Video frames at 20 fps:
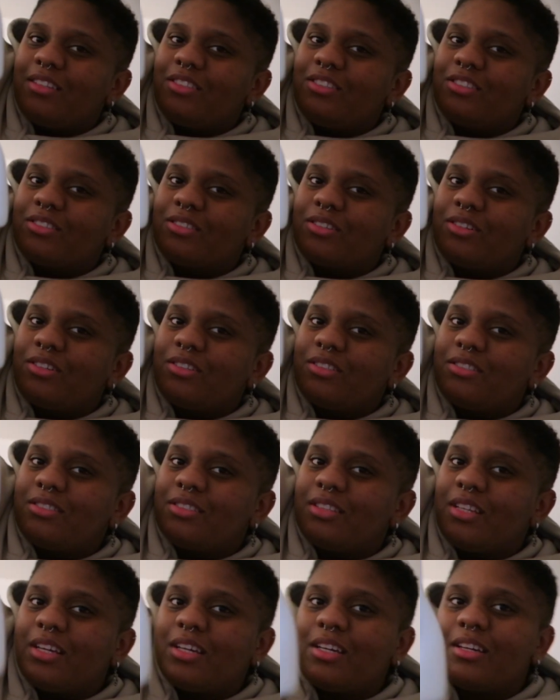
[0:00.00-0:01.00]
it just
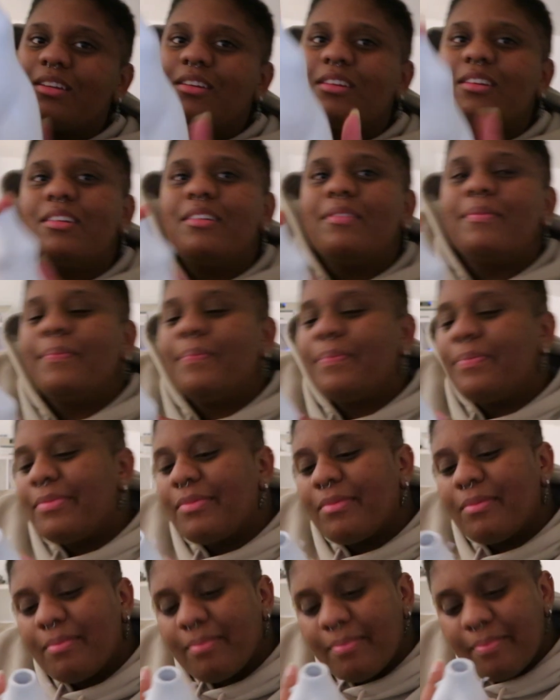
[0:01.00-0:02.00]
costs like
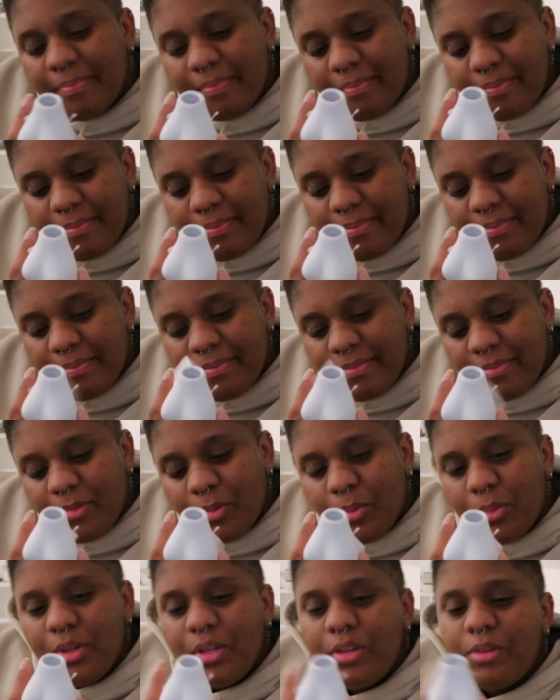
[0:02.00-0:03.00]

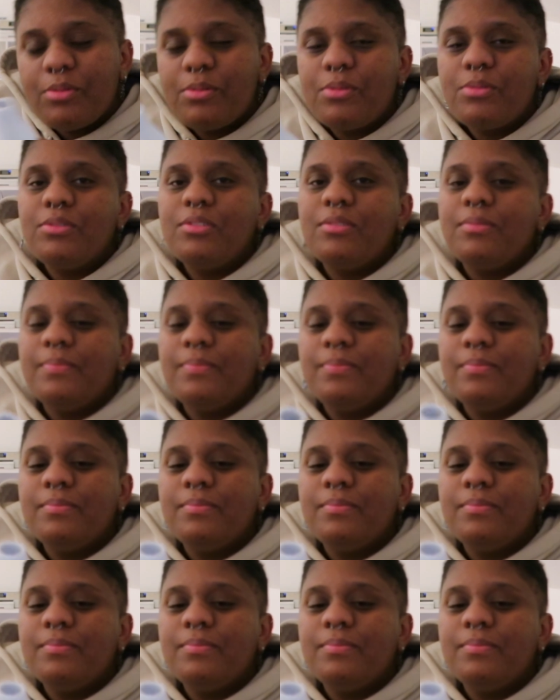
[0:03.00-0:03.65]
three euros.